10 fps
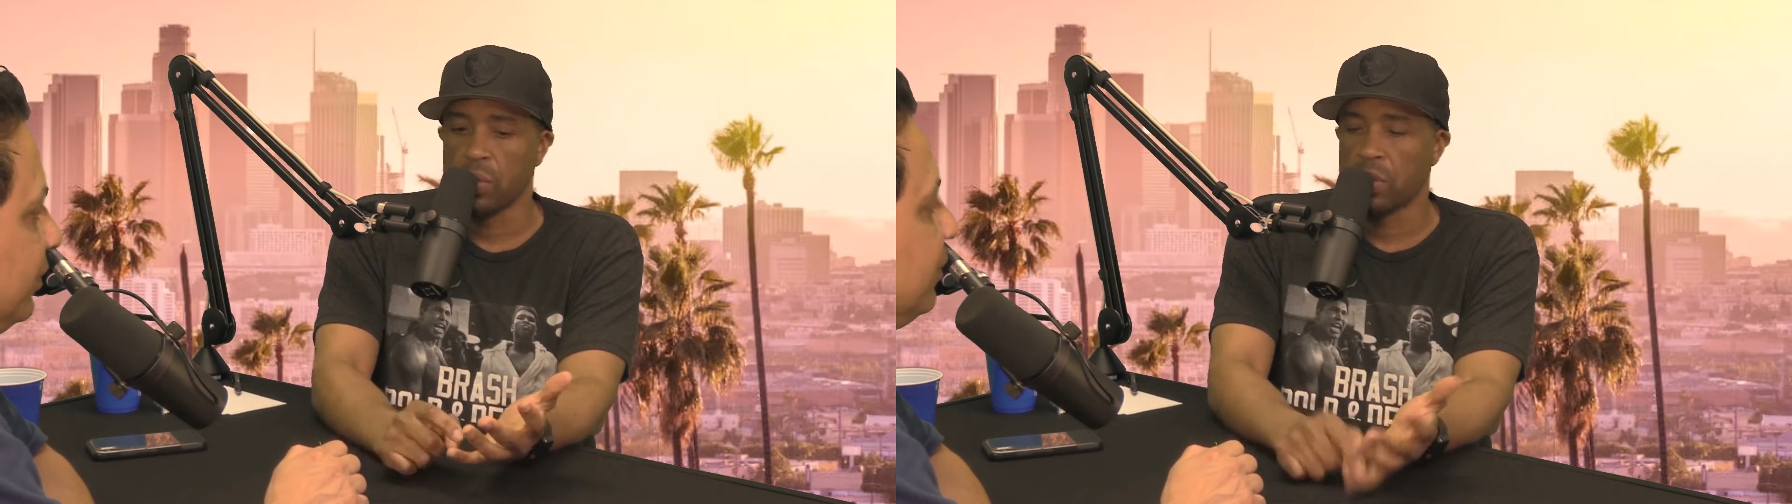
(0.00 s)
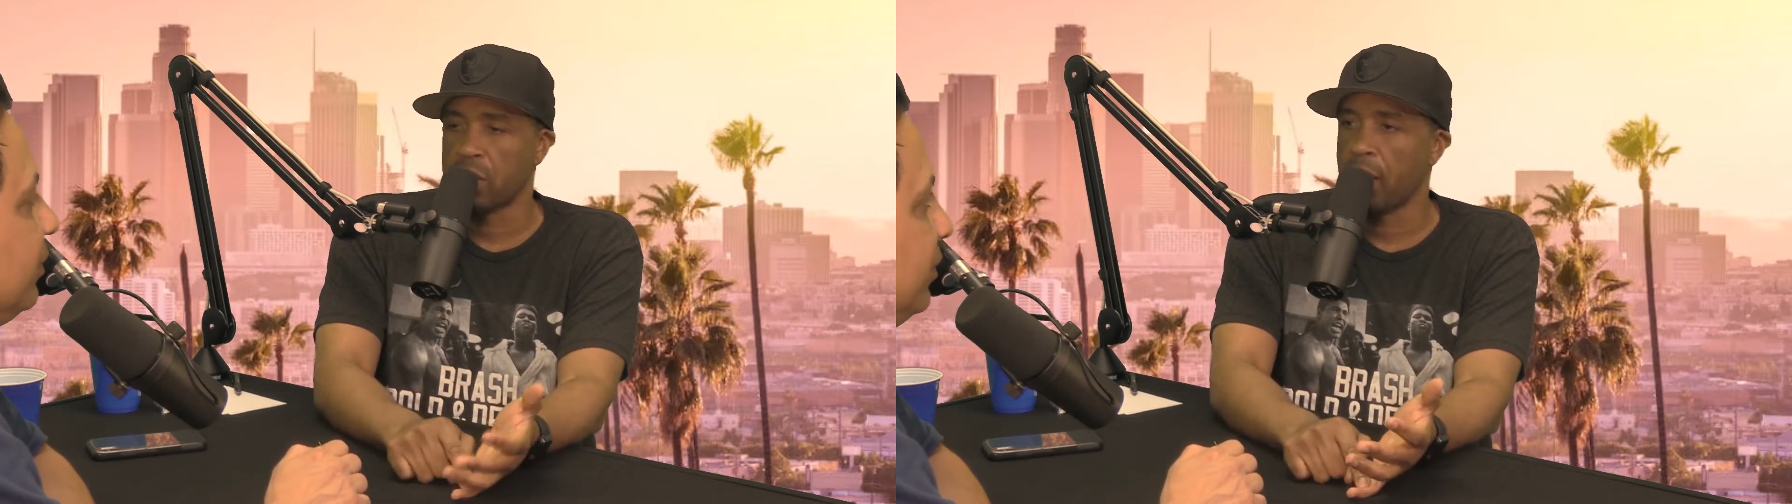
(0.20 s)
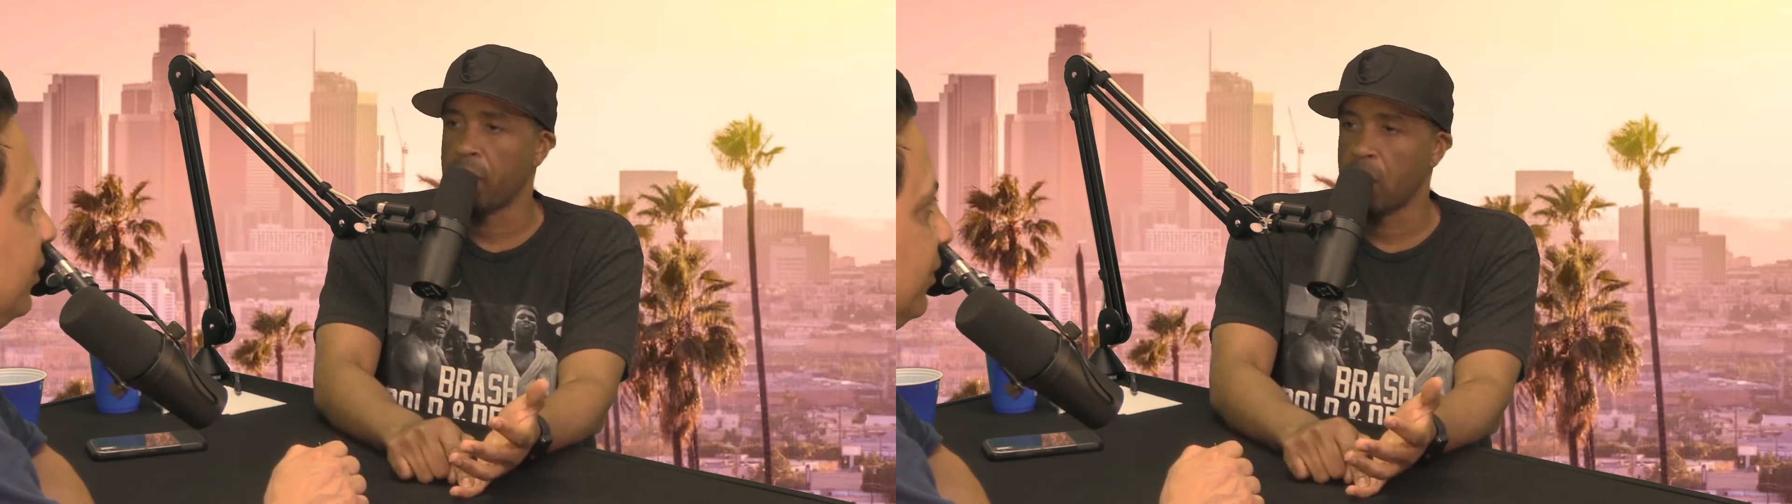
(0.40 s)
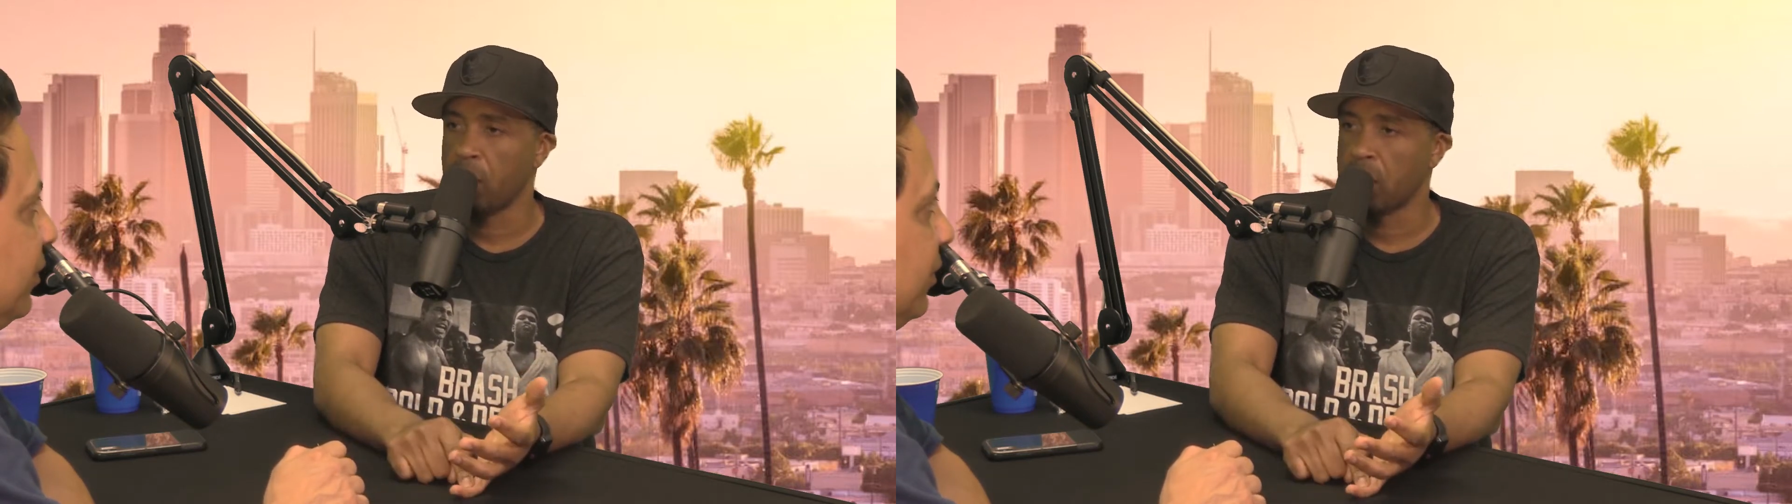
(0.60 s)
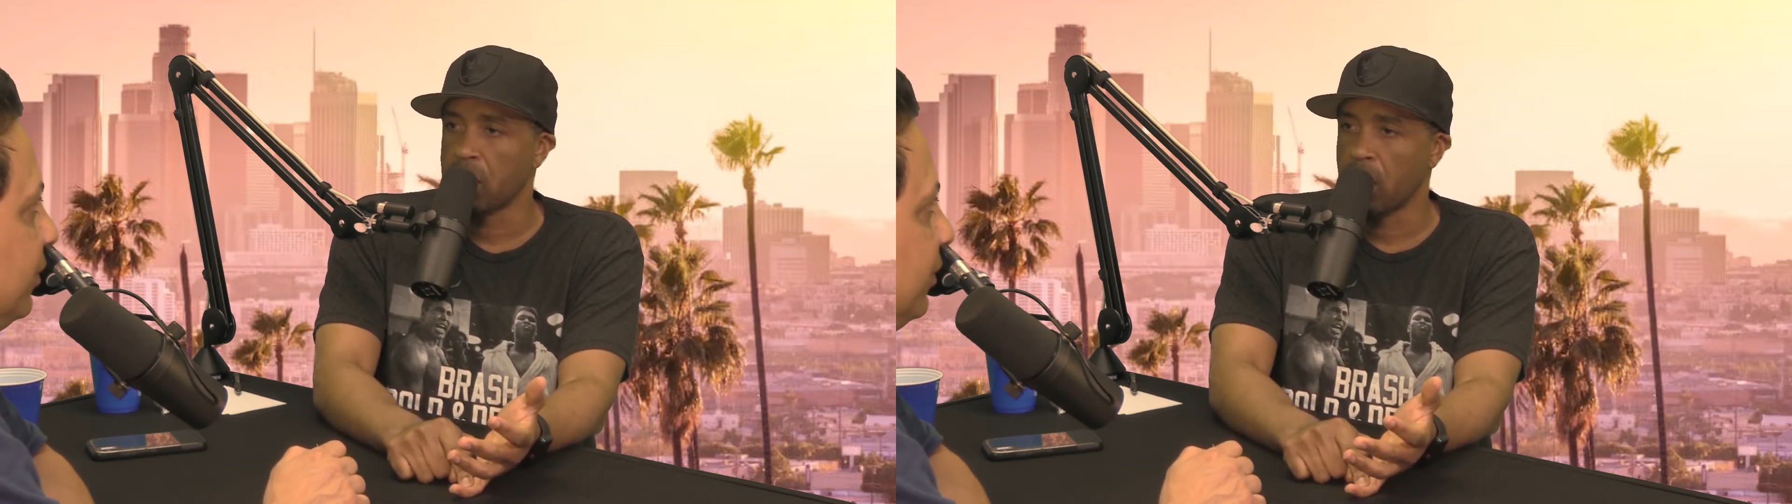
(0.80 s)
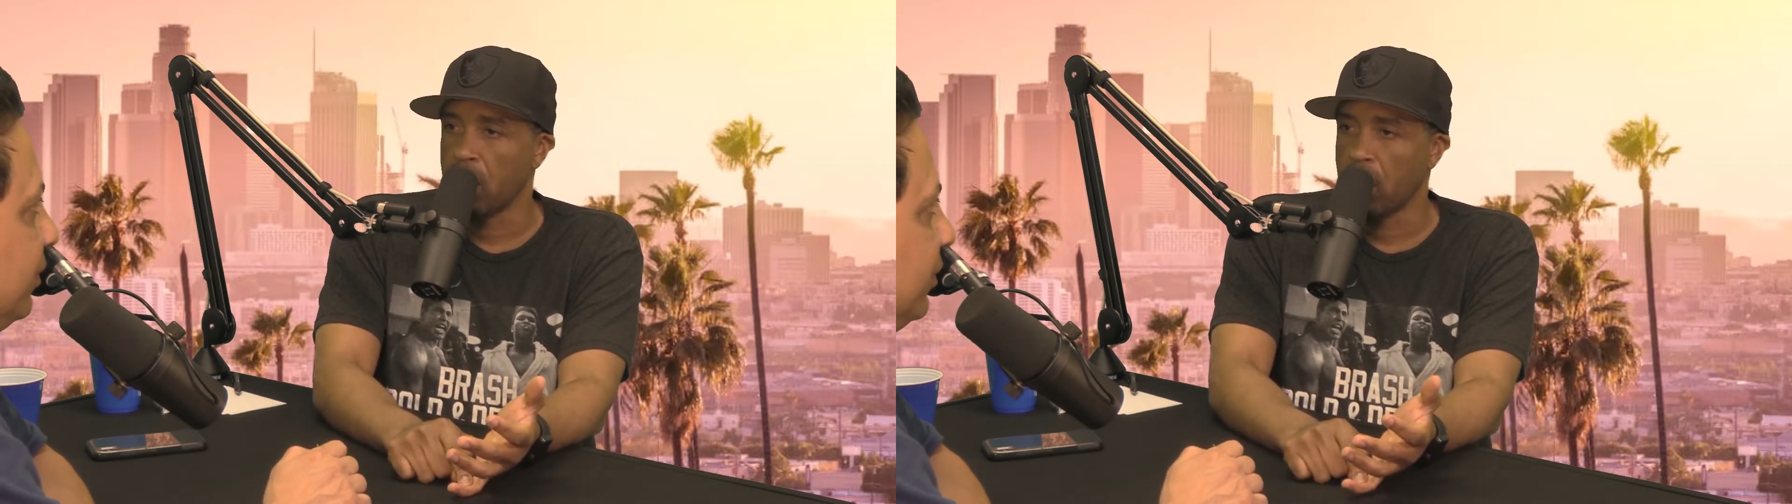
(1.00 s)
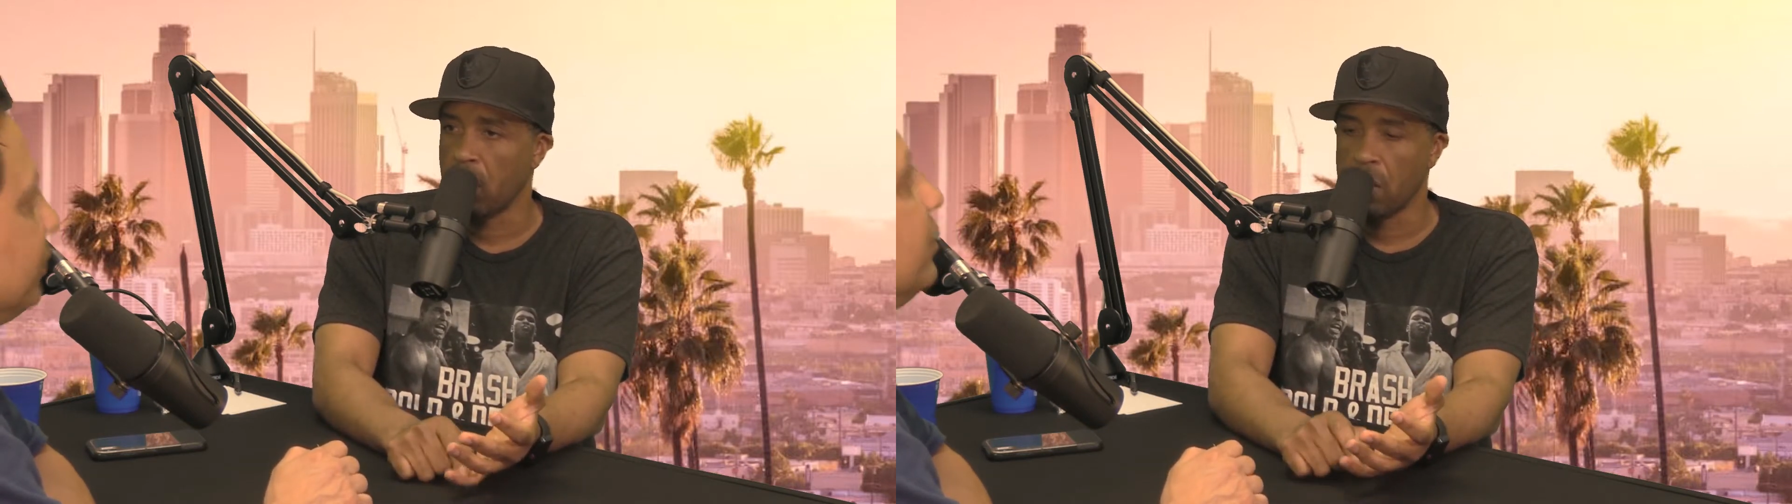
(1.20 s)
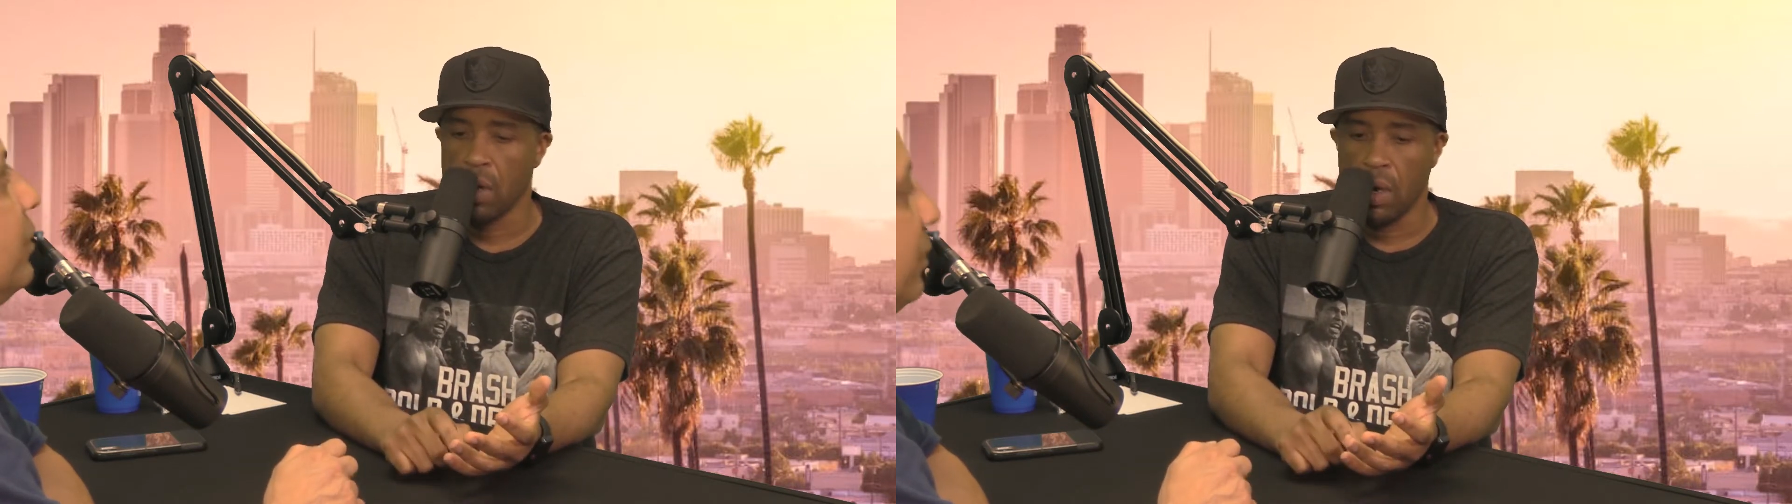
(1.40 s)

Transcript: You're stepping on material,